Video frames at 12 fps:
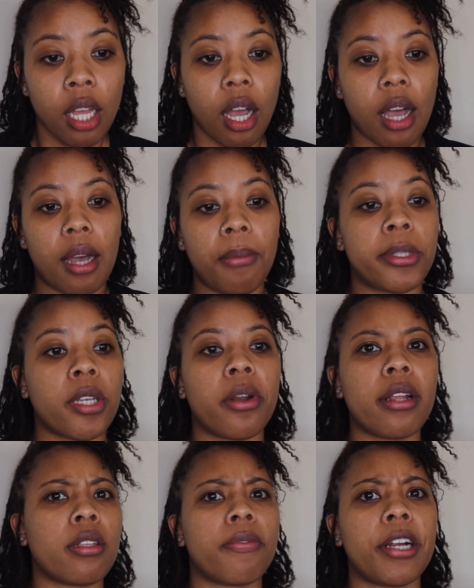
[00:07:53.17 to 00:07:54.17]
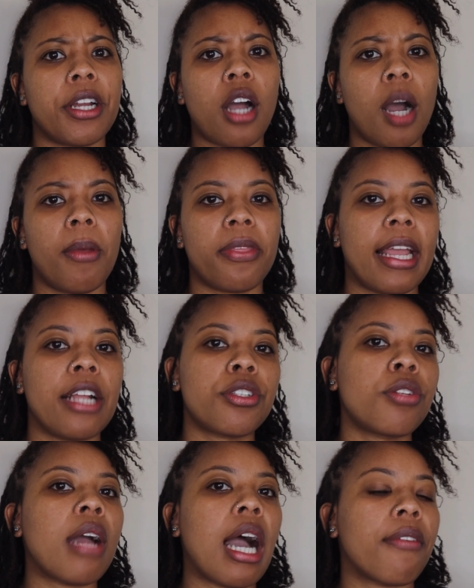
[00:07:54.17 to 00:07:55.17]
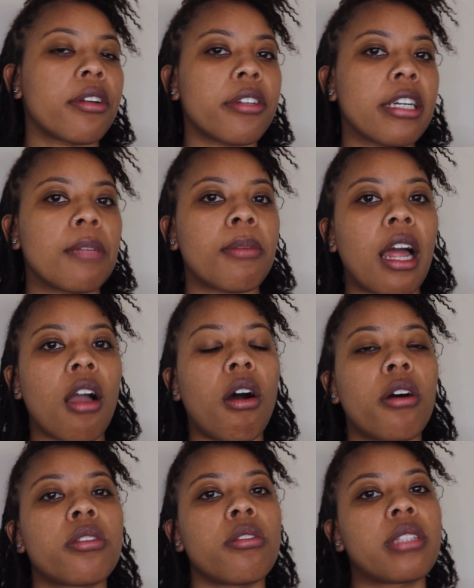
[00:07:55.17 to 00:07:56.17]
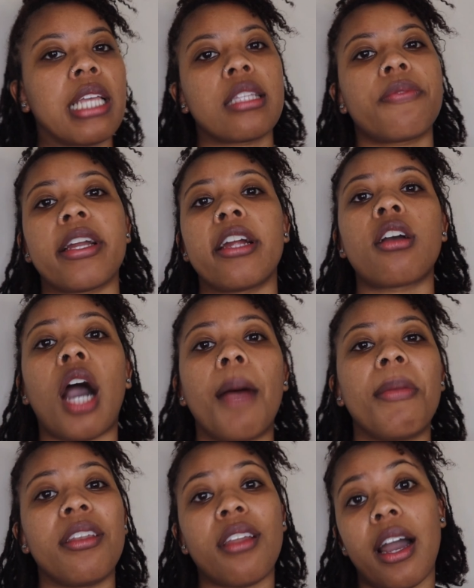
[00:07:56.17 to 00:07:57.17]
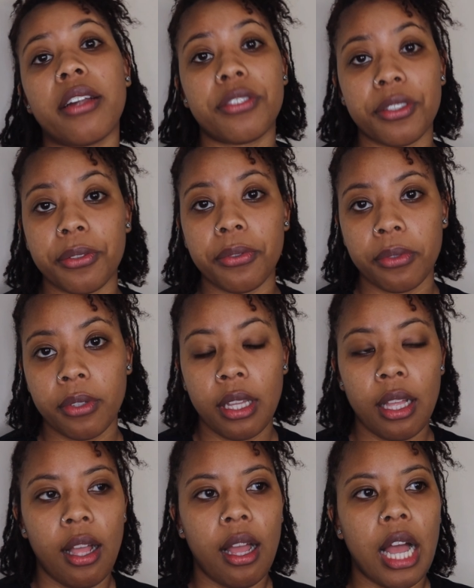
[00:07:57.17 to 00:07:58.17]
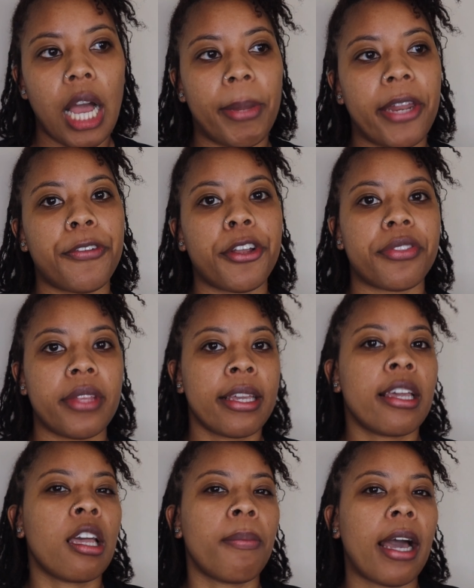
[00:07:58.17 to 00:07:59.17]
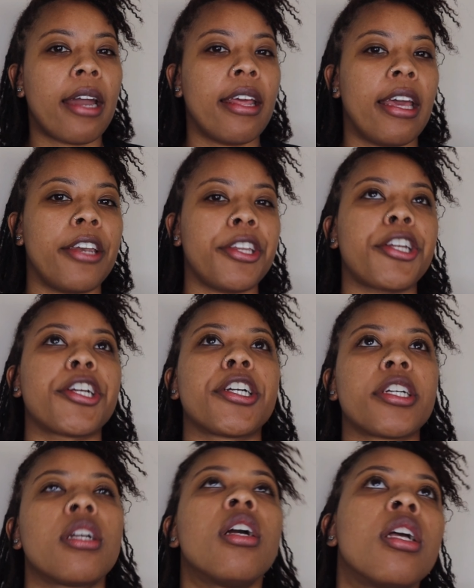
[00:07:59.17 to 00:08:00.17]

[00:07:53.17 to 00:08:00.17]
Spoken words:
So it is a very common thing to have a grid, but I also see it's very common not to. And if you're thinking about it and you're